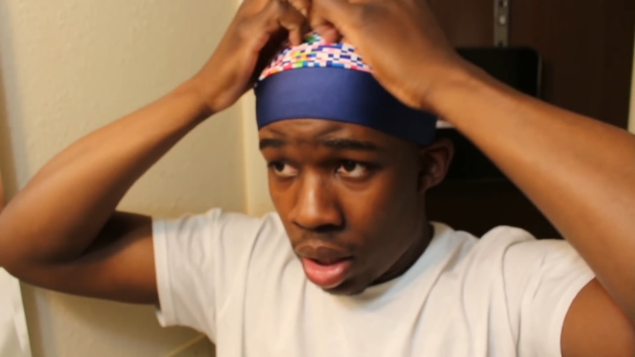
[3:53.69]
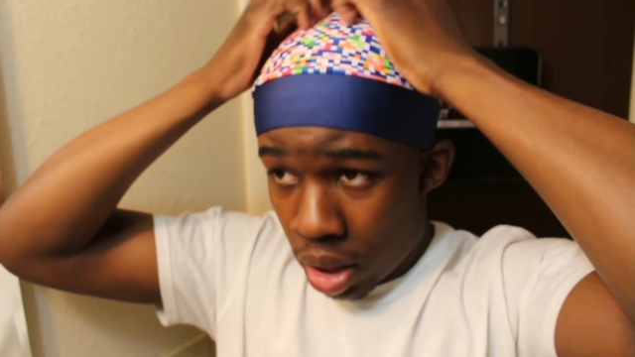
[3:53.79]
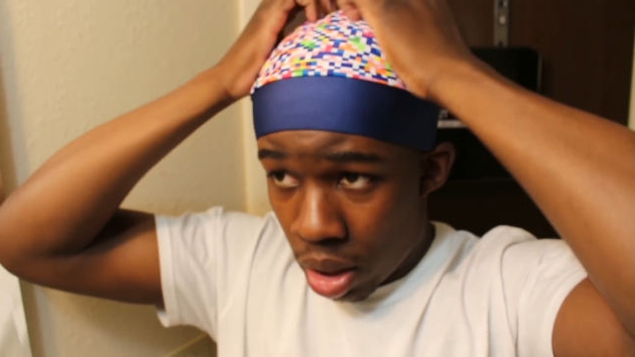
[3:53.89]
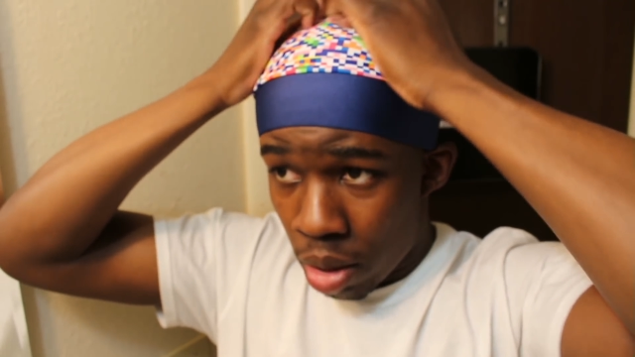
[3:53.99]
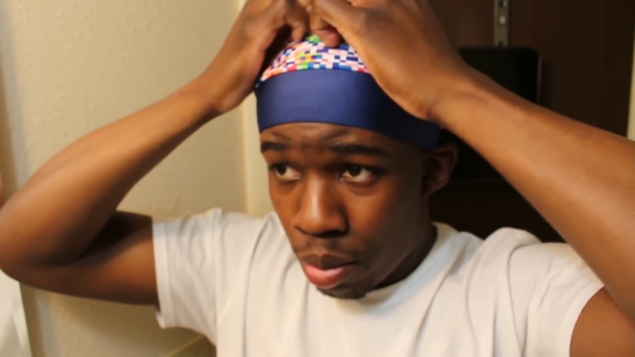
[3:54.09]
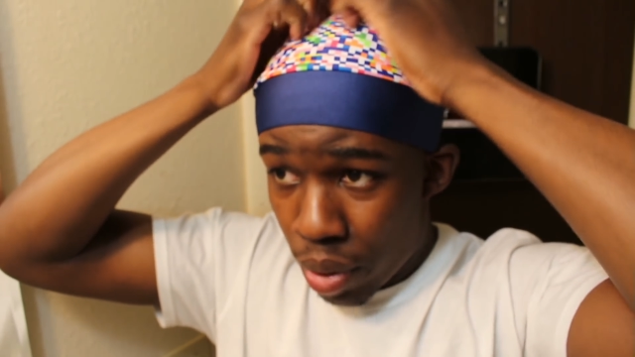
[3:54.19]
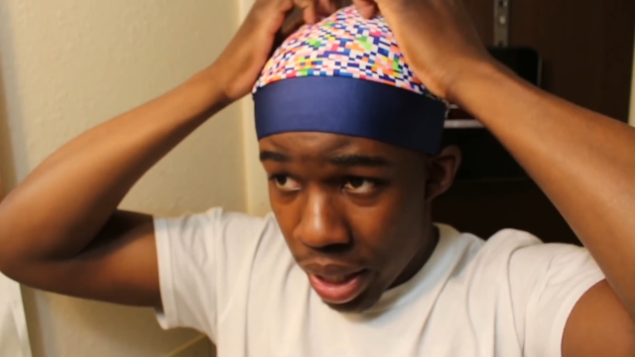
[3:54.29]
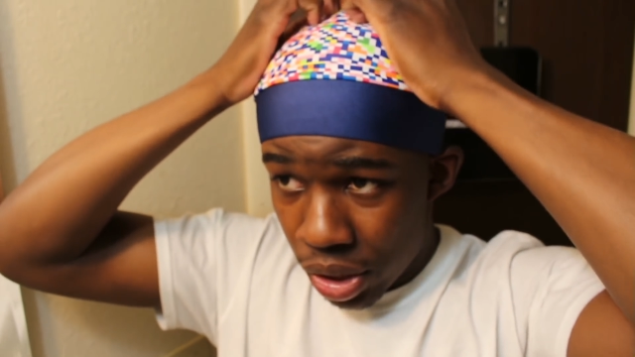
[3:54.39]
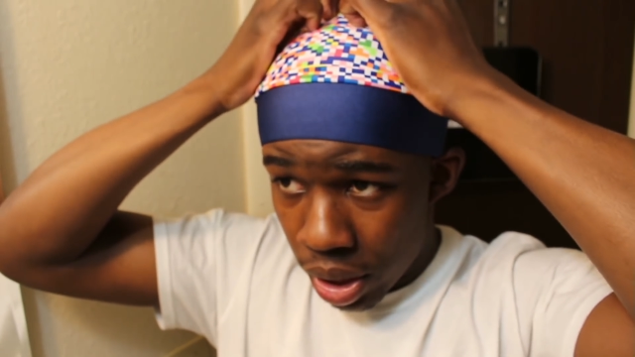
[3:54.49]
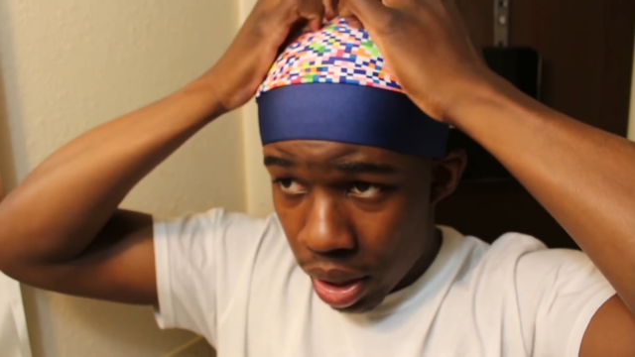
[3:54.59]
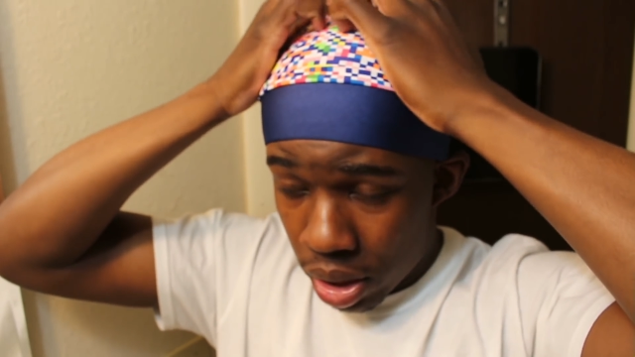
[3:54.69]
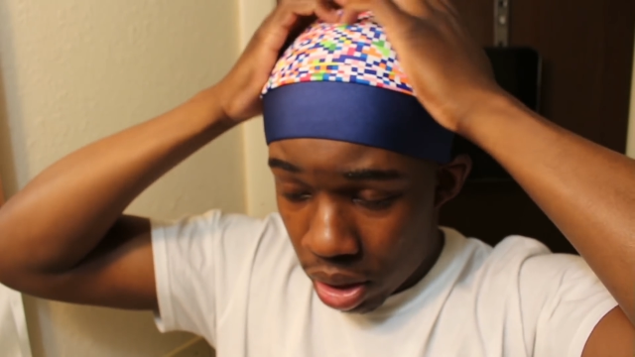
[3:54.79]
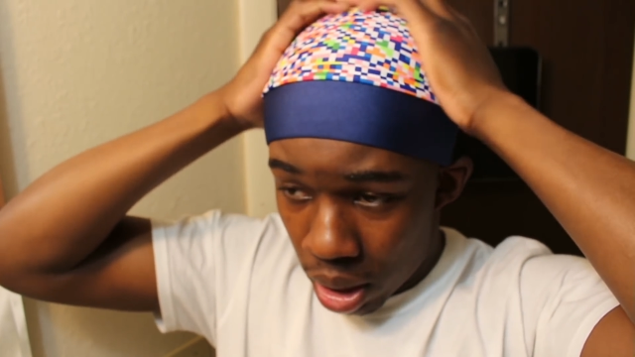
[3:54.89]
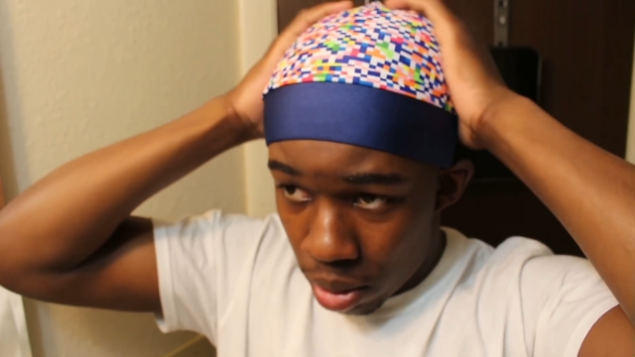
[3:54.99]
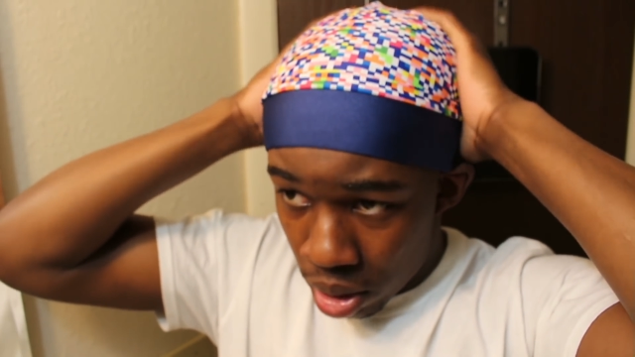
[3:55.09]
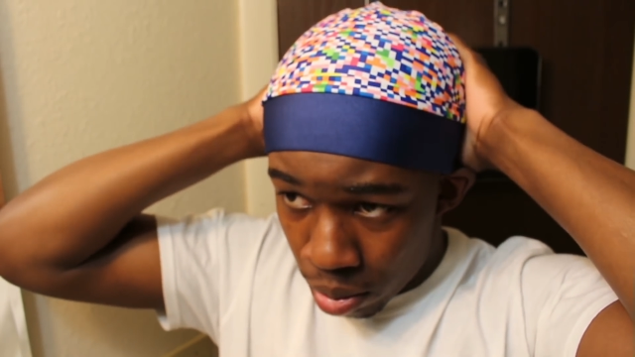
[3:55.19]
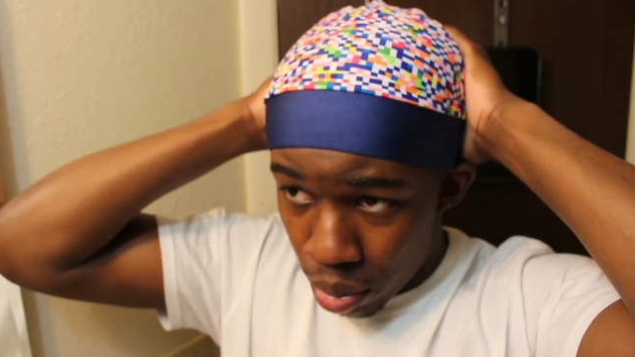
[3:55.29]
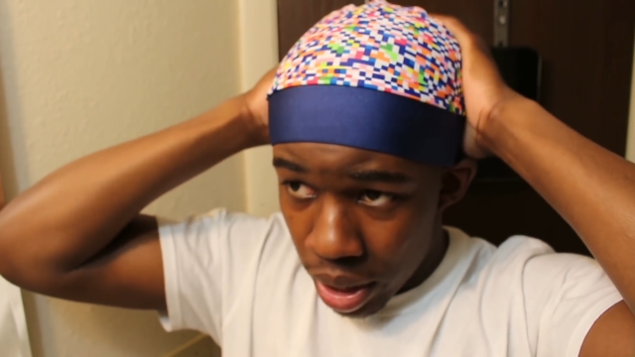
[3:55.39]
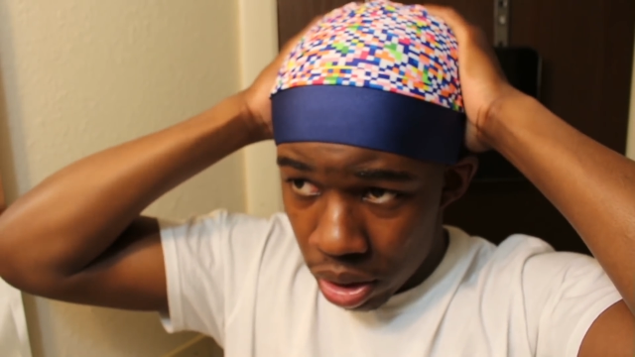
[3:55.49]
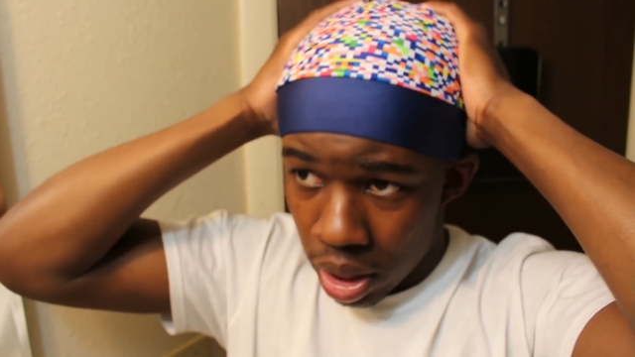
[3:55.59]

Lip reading: The compression is double compression.